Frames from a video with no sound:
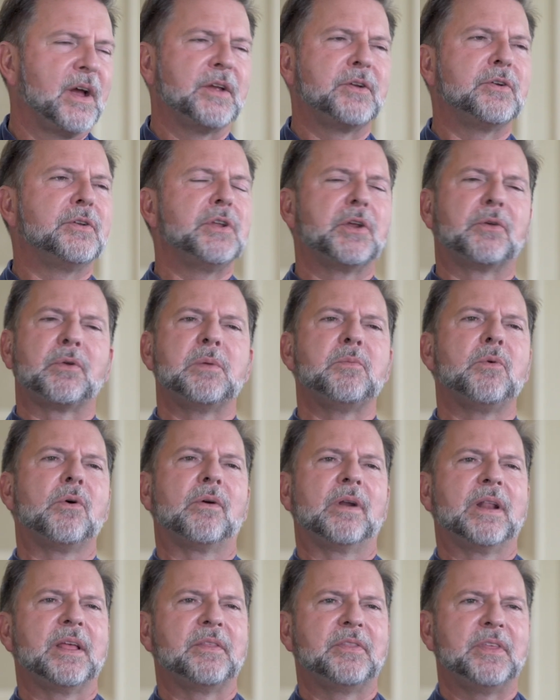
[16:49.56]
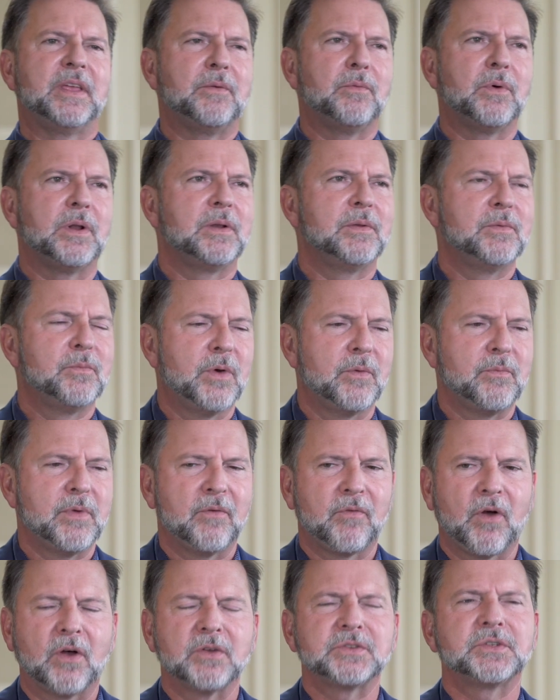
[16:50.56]
couldn't agree more. And I think what, what we've
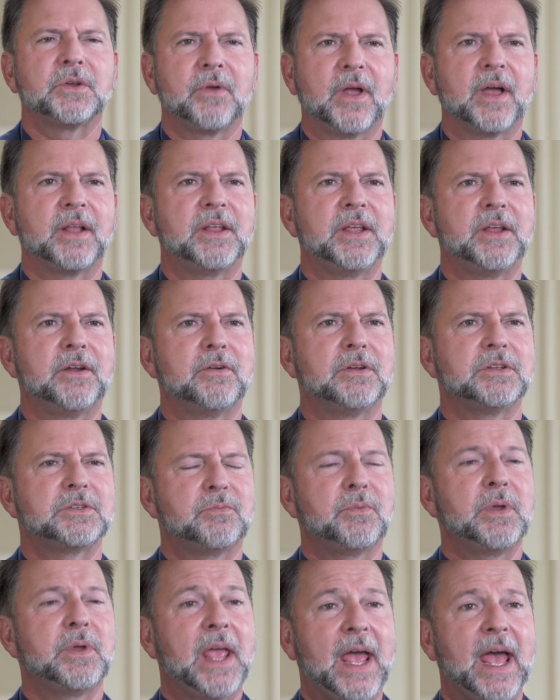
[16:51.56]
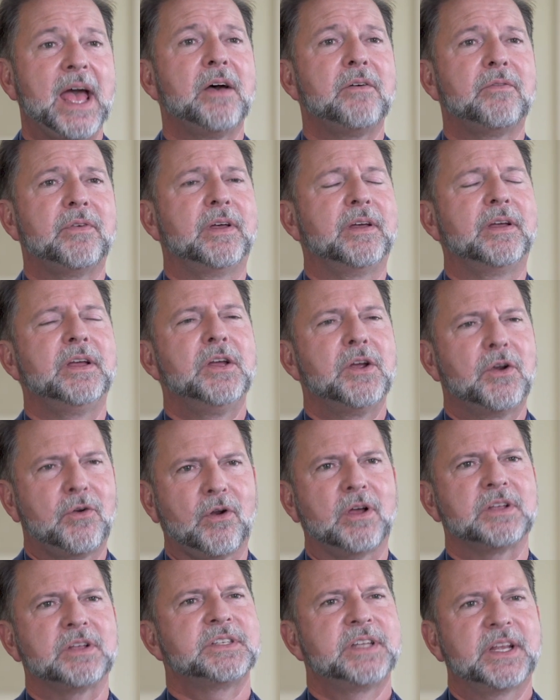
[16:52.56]
also got here is we have a
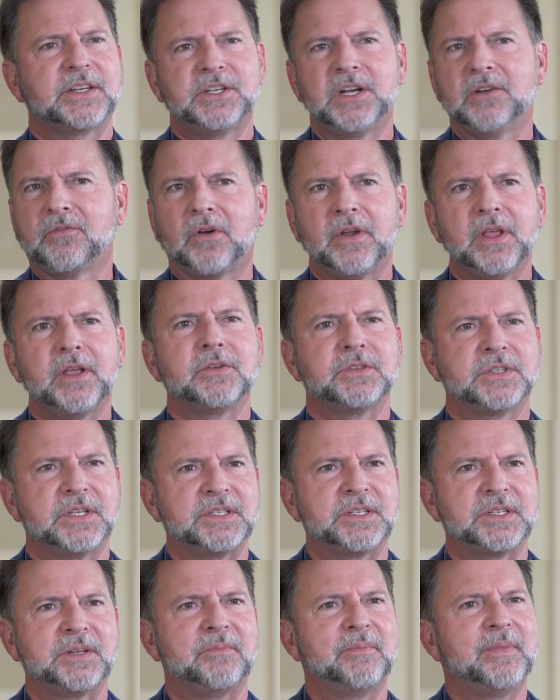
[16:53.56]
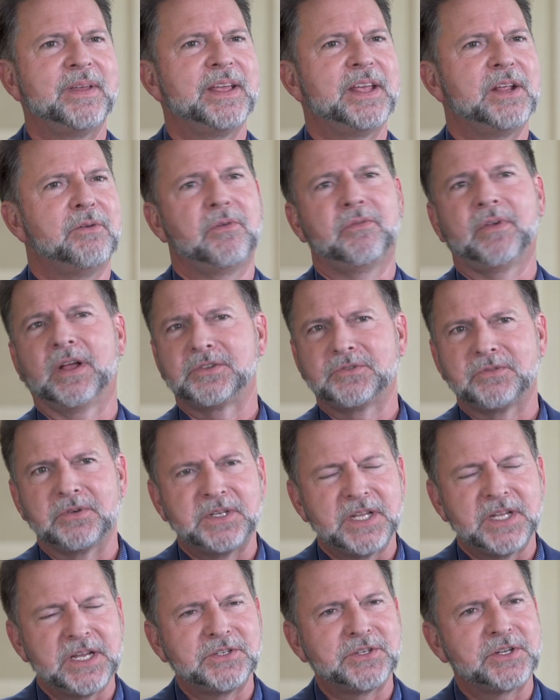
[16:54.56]
cross section of our ecosystem. And we've got
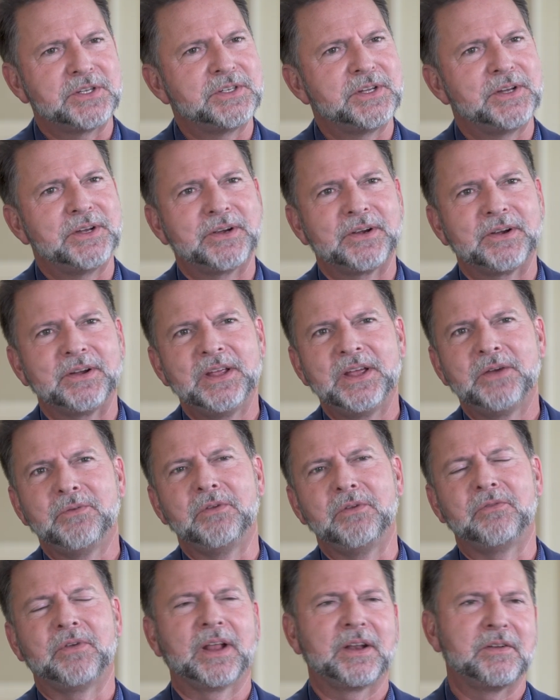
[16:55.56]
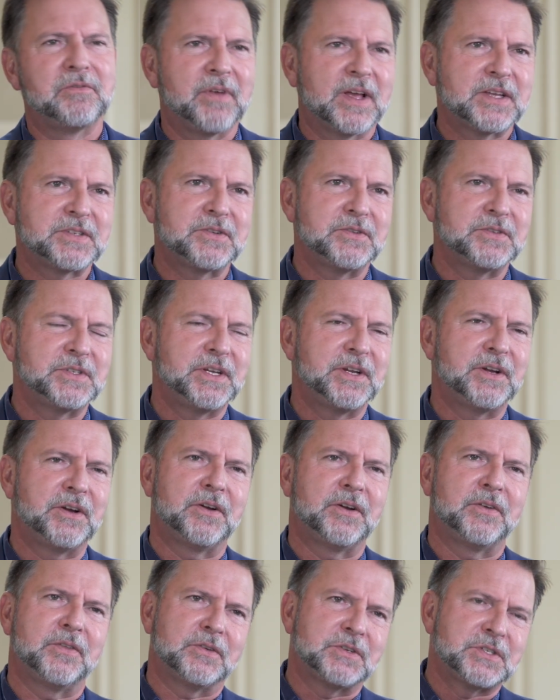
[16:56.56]
strategics here, we've got investors
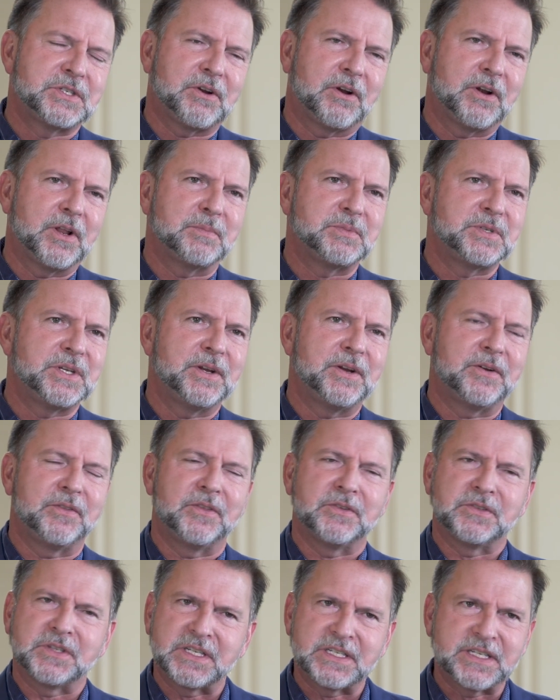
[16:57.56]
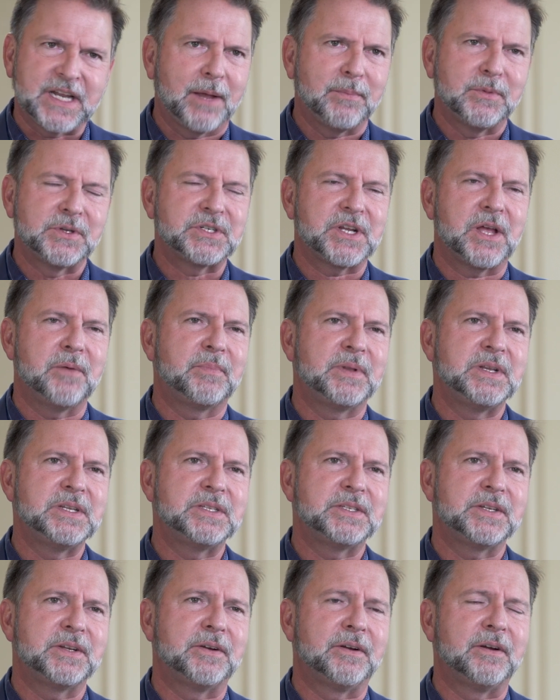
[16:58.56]
here, there's startups here, there's established companies
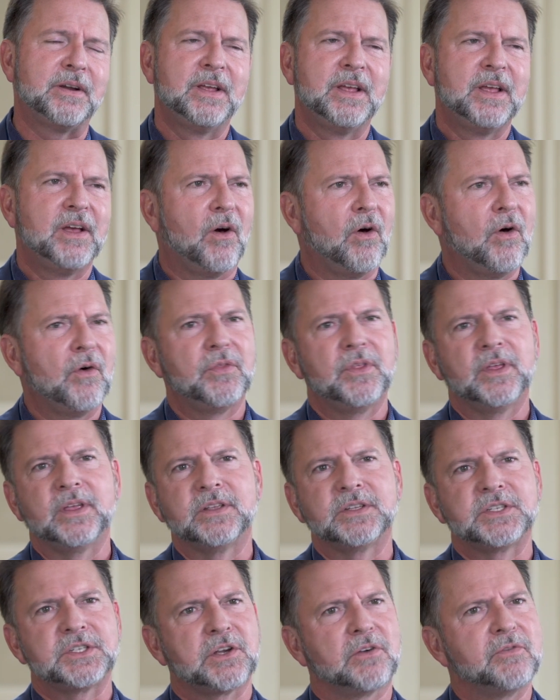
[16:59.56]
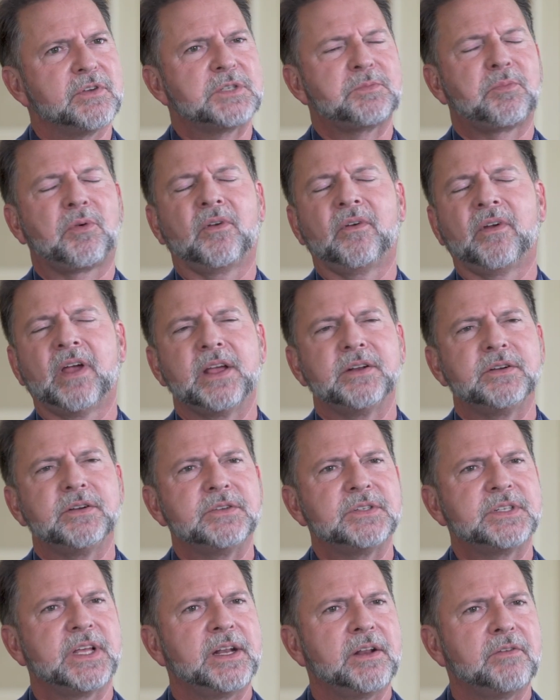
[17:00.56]
here, all the service
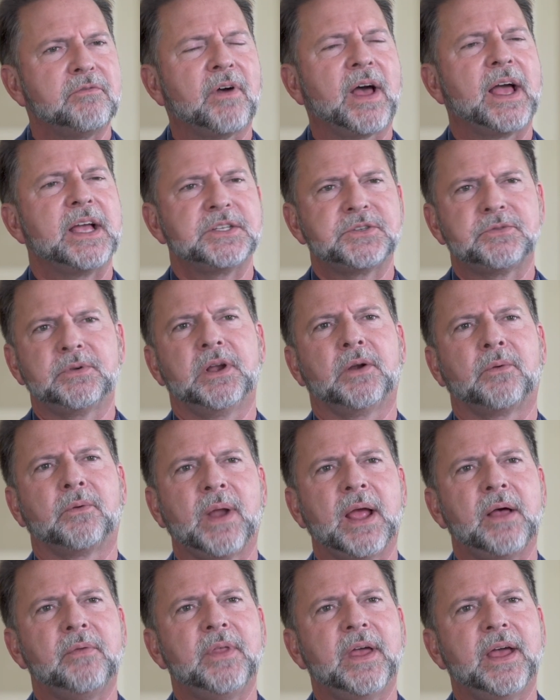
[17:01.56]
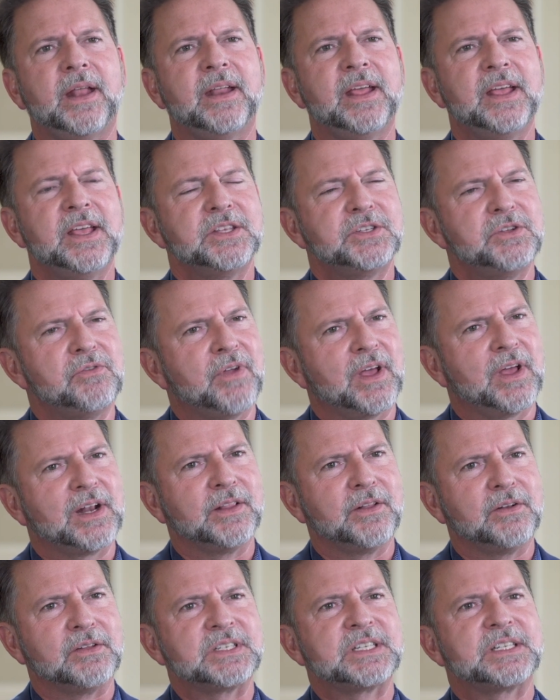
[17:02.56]
providers and advisory around that. So you've got a
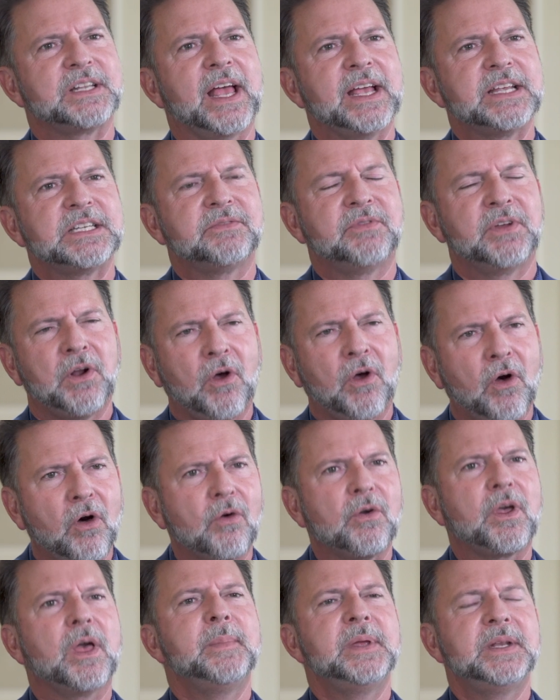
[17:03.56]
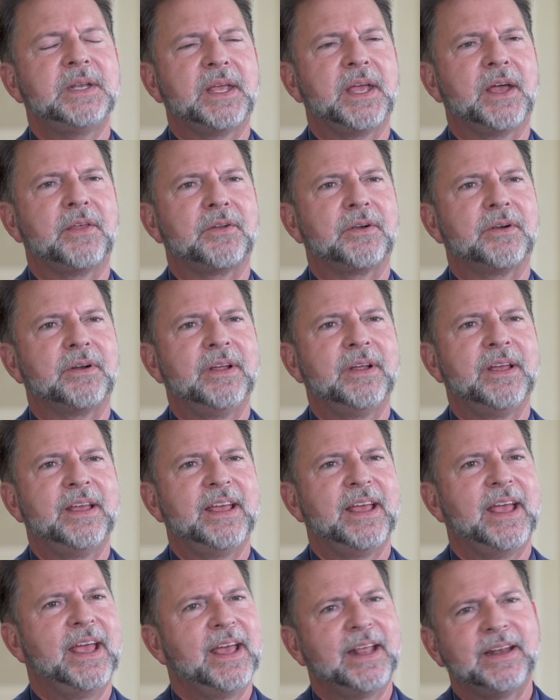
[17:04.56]
little slice of all coming together
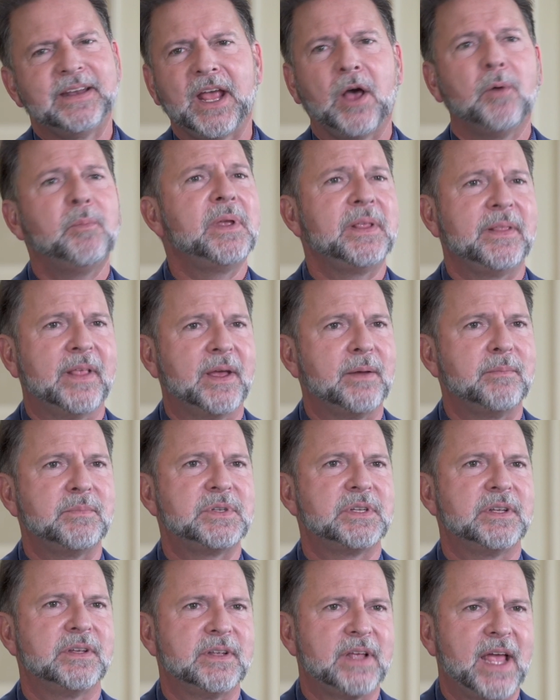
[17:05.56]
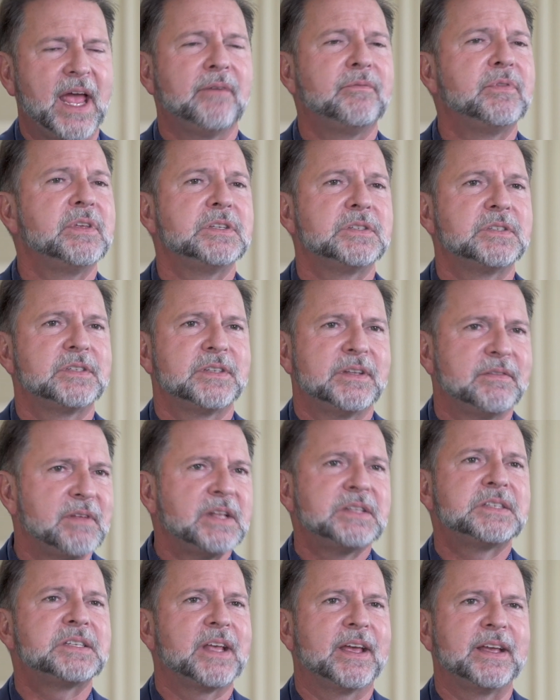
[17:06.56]
and helping them to have these
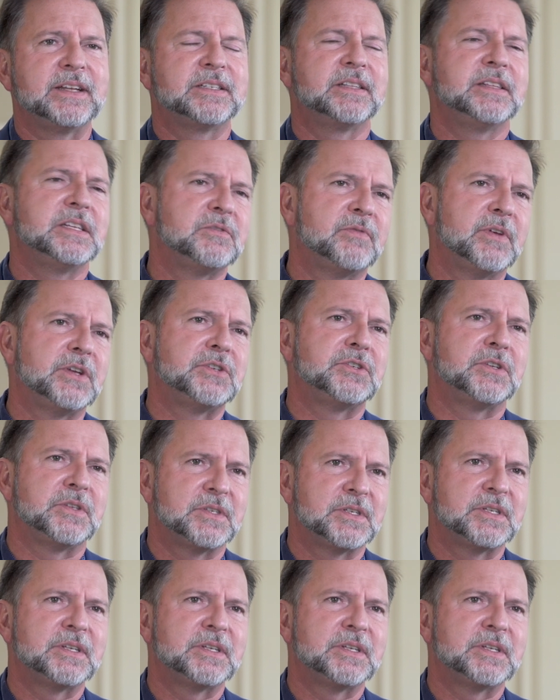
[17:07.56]
insights and these visions.